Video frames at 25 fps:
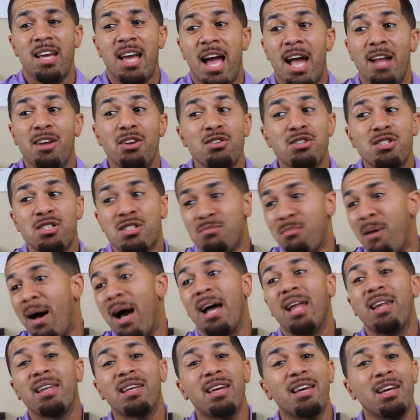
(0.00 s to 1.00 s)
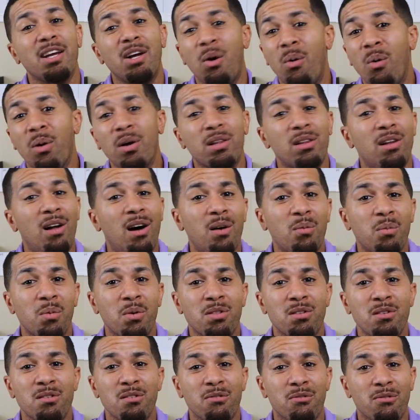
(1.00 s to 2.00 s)
and you're smiling and going along
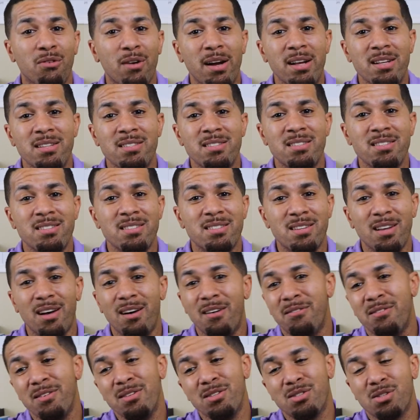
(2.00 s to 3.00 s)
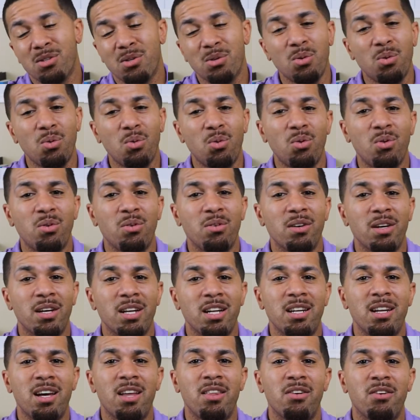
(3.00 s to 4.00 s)
with your friends and stuff at school in
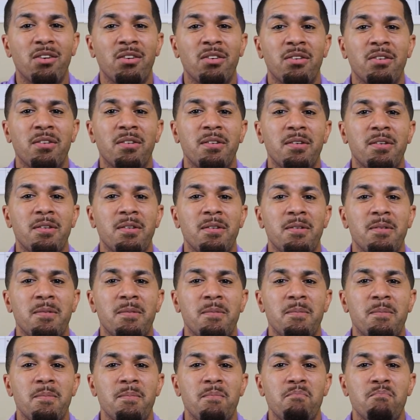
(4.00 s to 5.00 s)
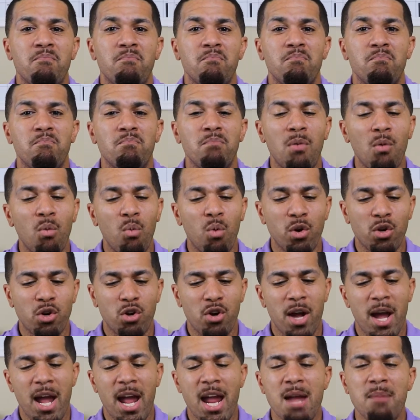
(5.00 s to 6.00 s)
another. But when
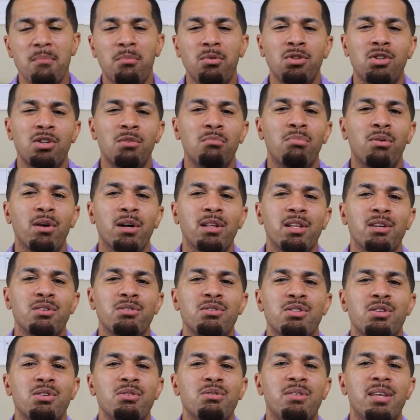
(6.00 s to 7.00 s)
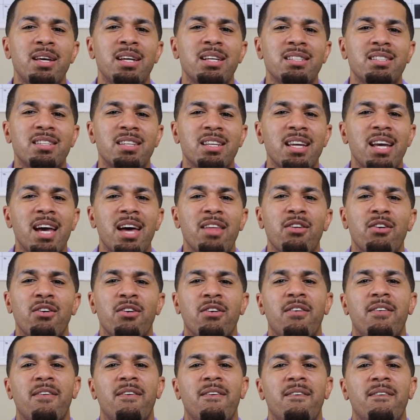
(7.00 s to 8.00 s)
you're able to bring those two things together
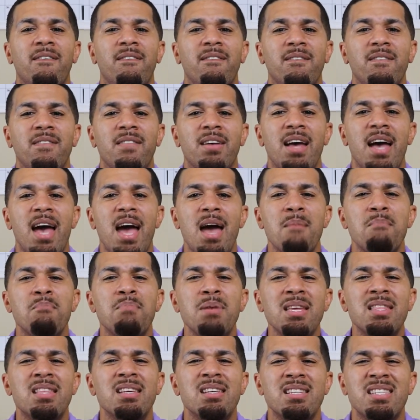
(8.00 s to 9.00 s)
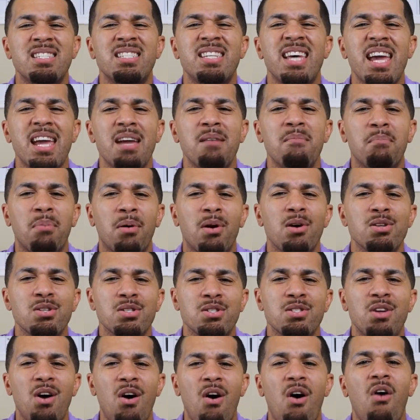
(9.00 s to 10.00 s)
and be the same
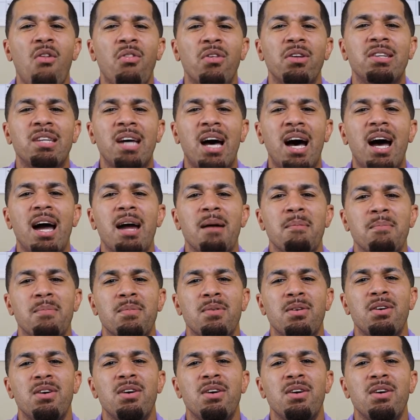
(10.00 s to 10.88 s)
person all the time,